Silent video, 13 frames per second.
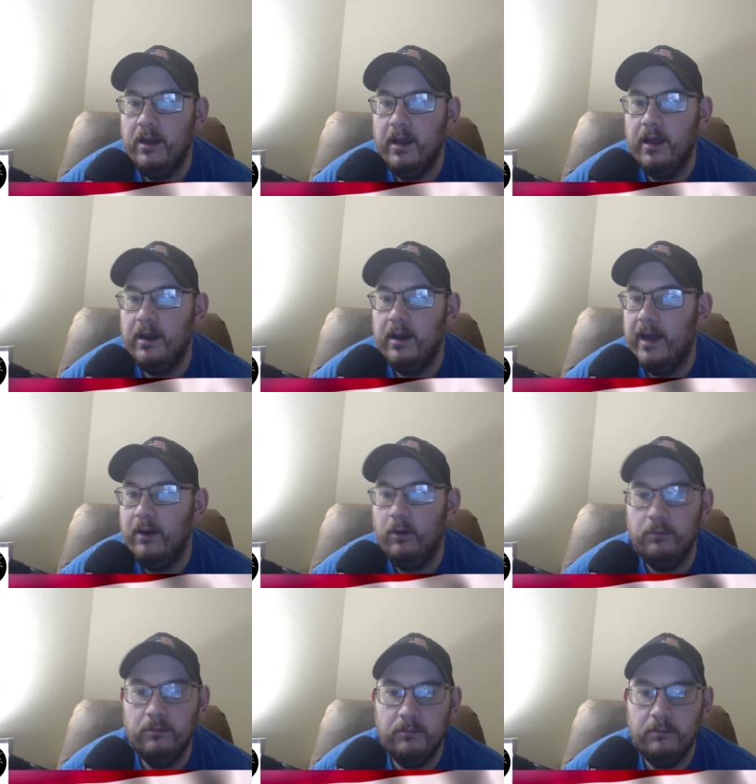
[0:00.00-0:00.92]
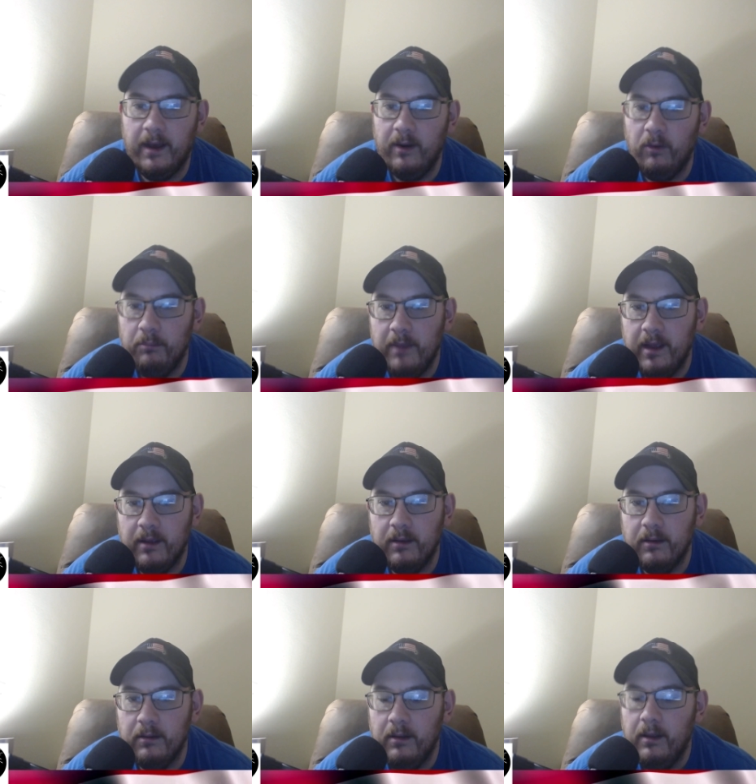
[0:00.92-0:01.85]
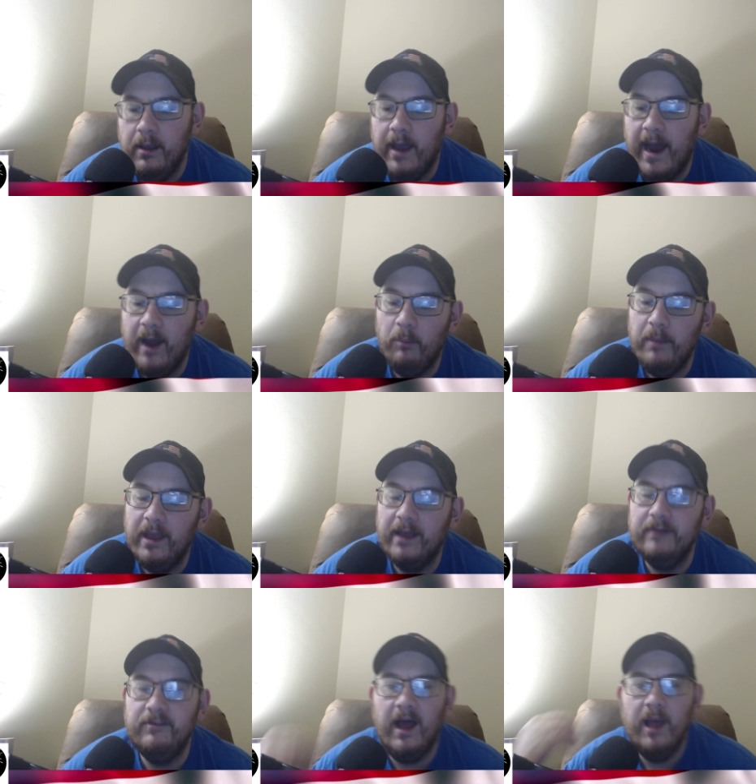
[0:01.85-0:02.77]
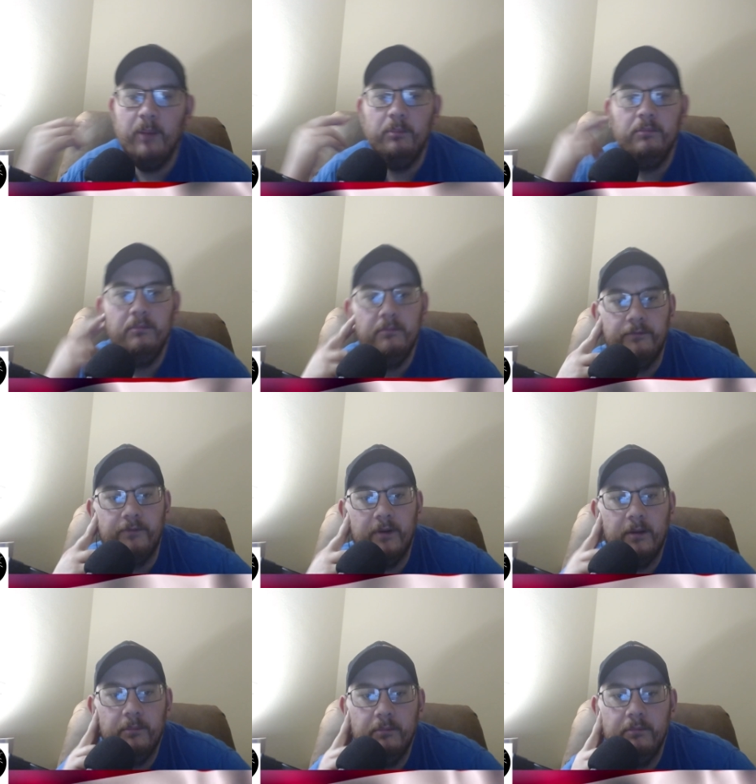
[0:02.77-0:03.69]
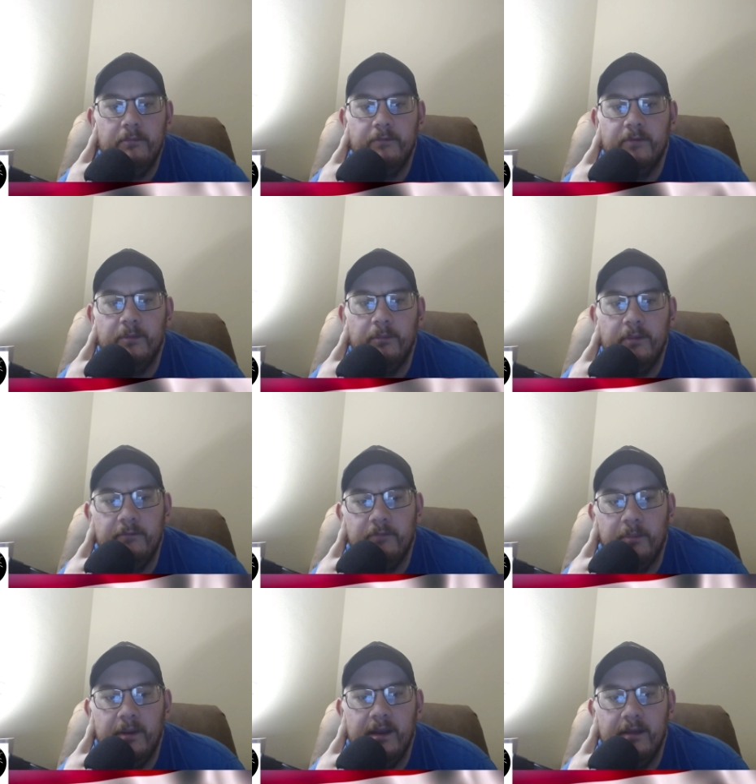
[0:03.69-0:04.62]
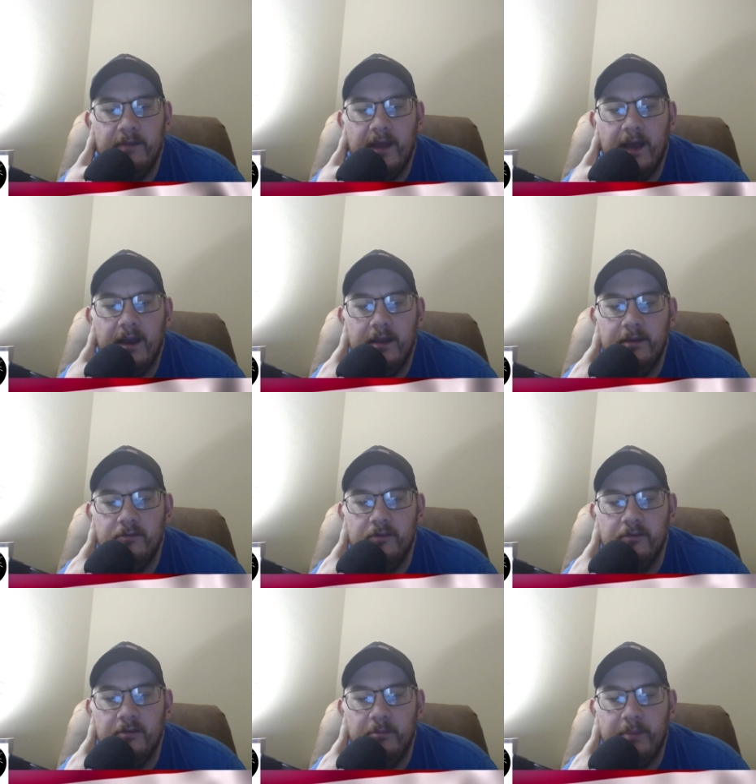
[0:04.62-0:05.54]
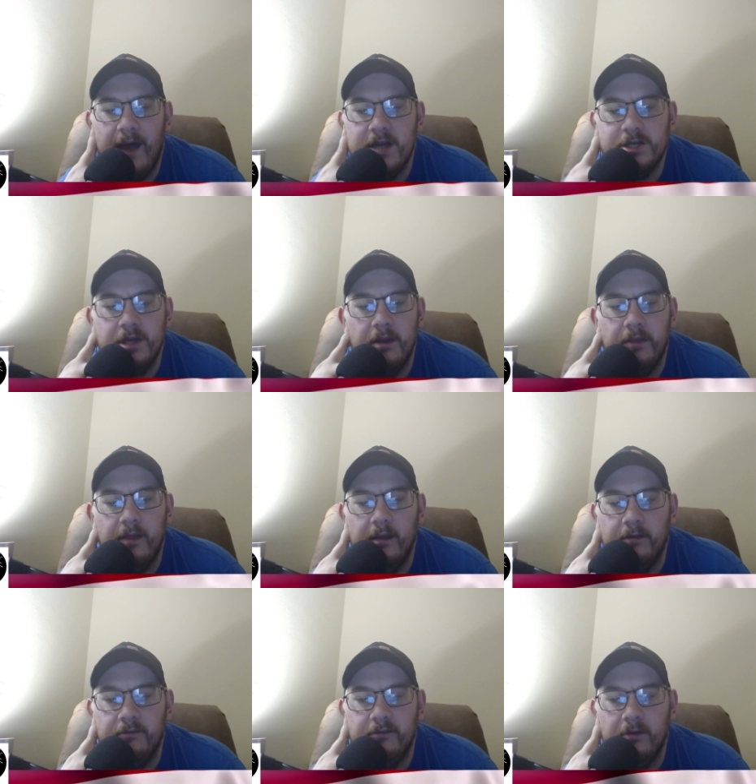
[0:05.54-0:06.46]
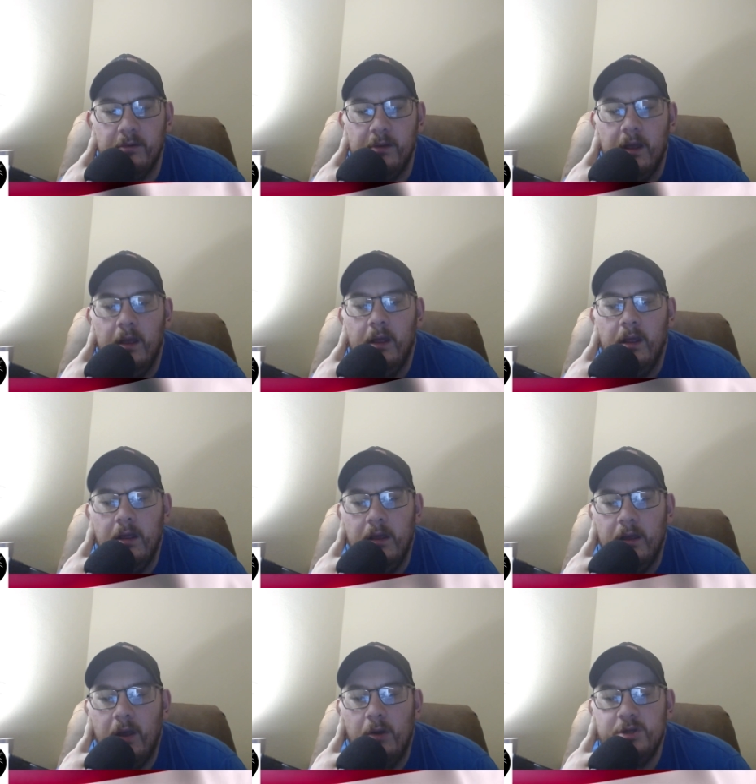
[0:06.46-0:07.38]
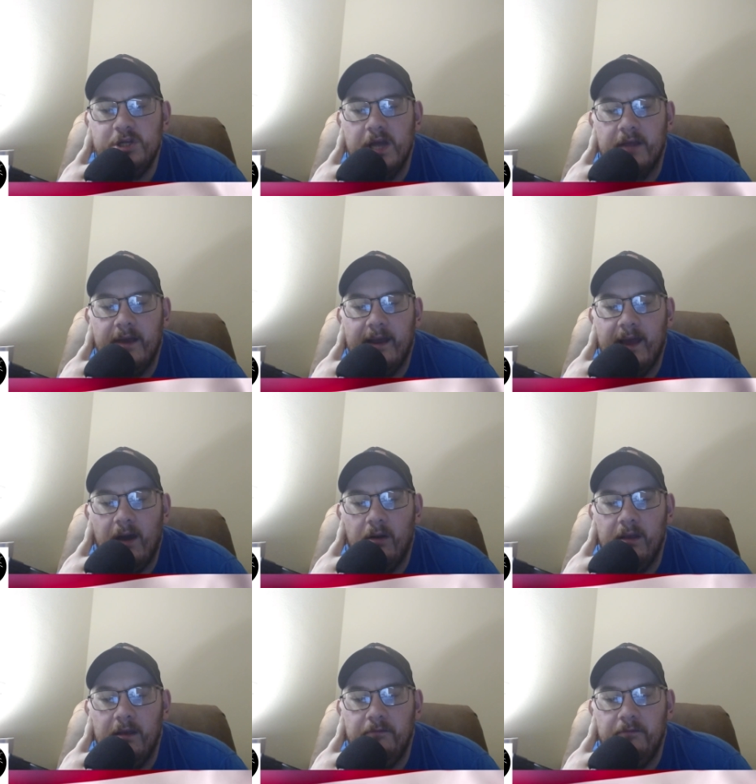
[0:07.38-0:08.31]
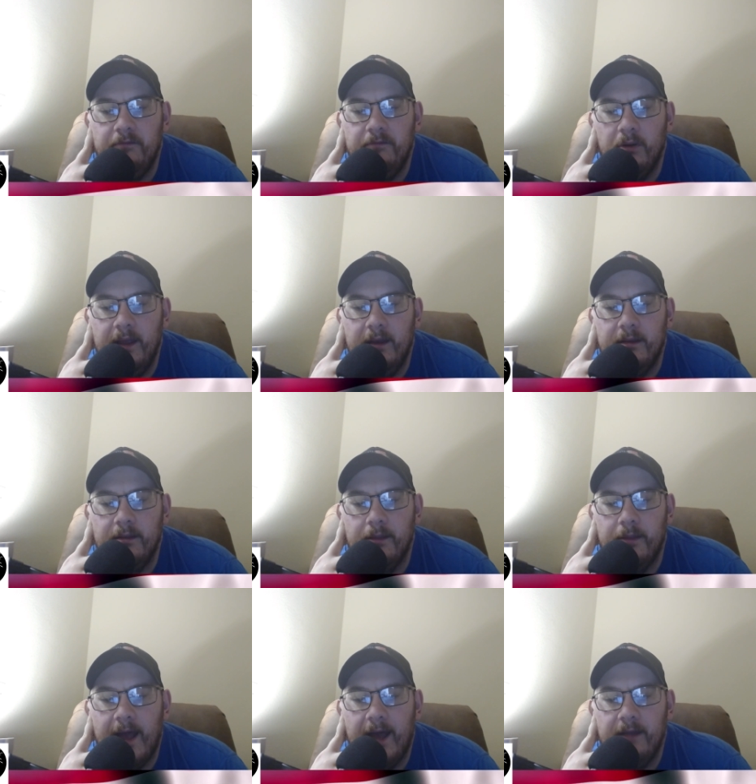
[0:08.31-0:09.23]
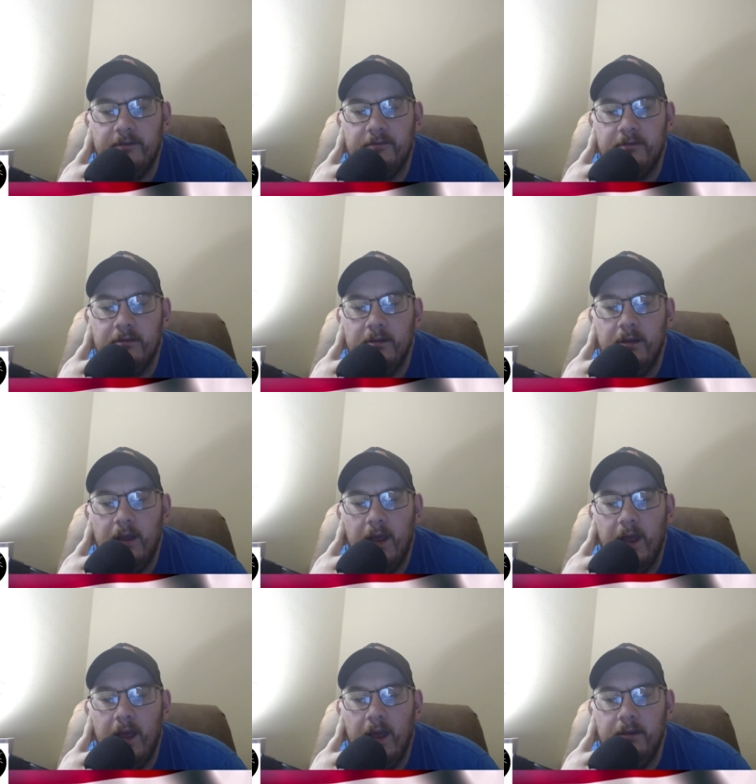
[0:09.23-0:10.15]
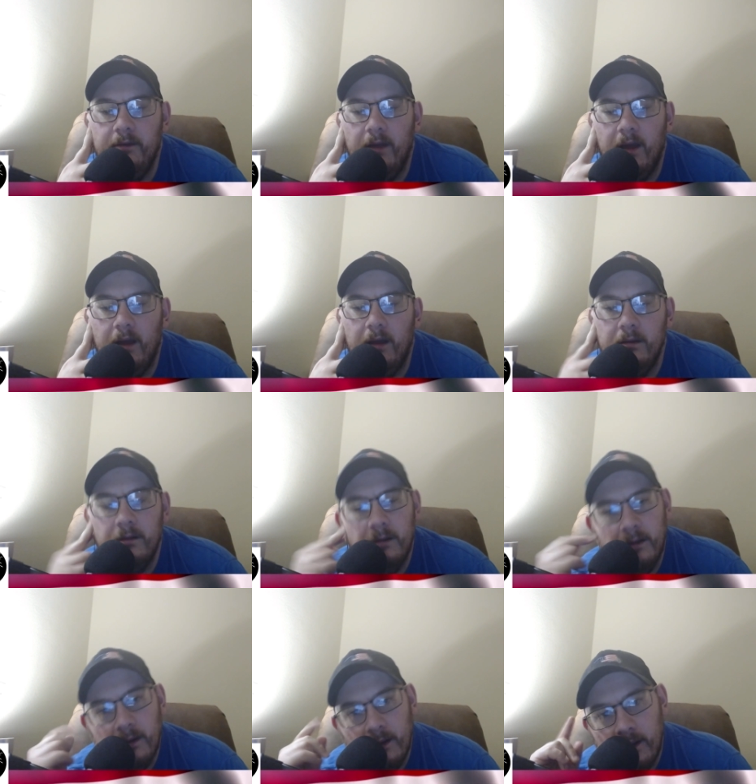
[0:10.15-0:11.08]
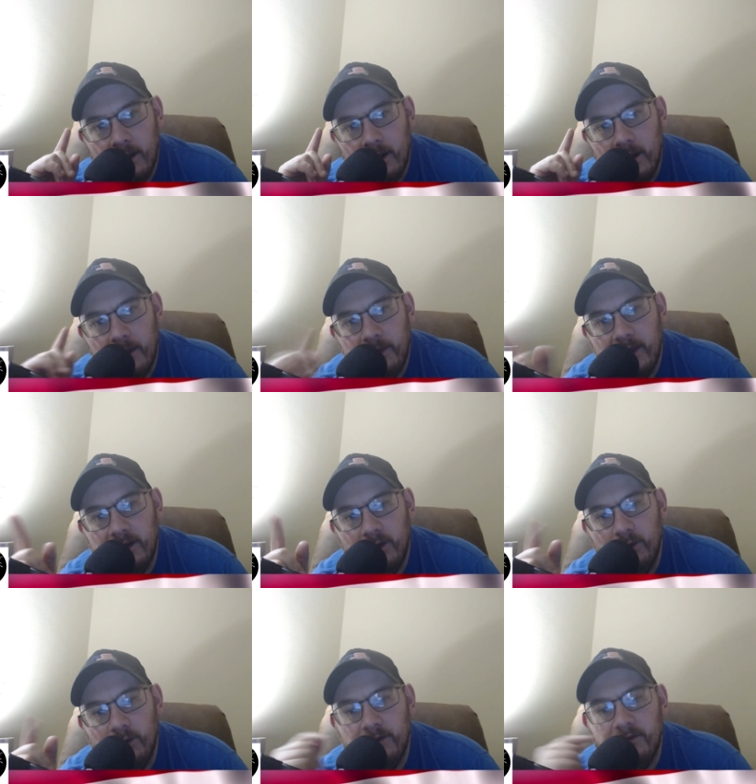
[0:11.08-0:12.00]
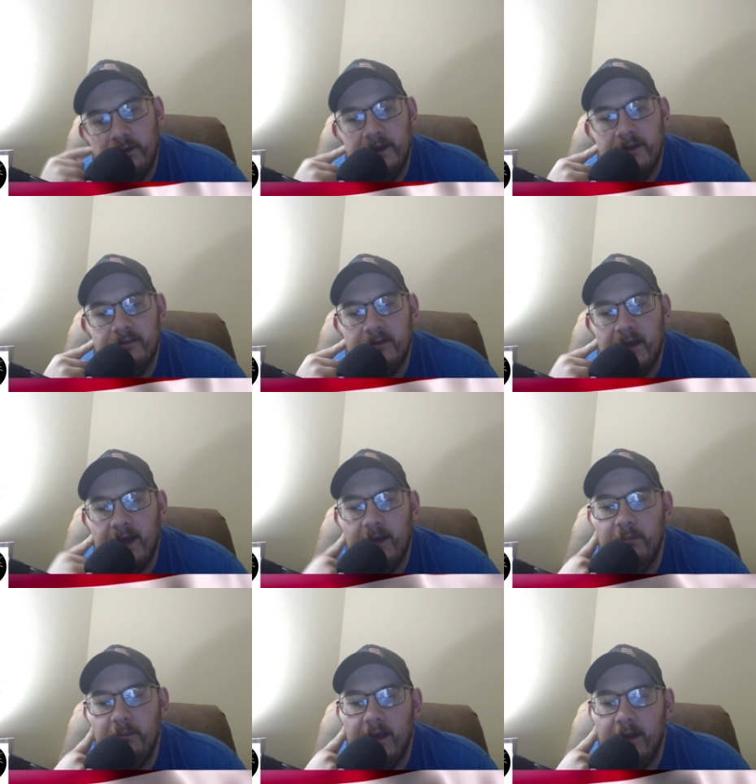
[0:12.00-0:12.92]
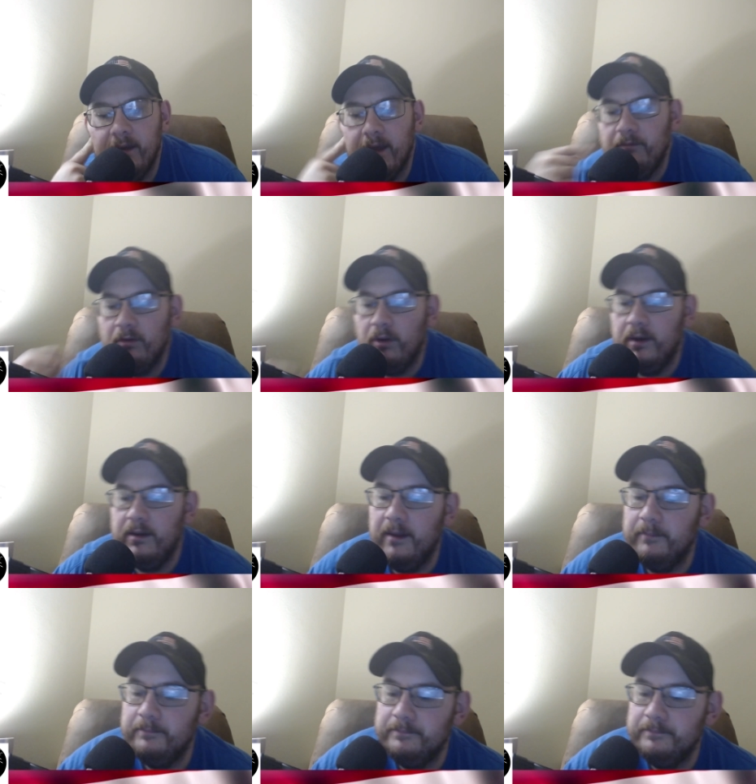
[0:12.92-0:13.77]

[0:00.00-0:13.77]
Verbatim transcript: and I don't I don't make a I don't make a dime from from from any of that. It's just a passion thing. So go check that out if you're into that. And uh, Thank you. Until next time, and have a great day.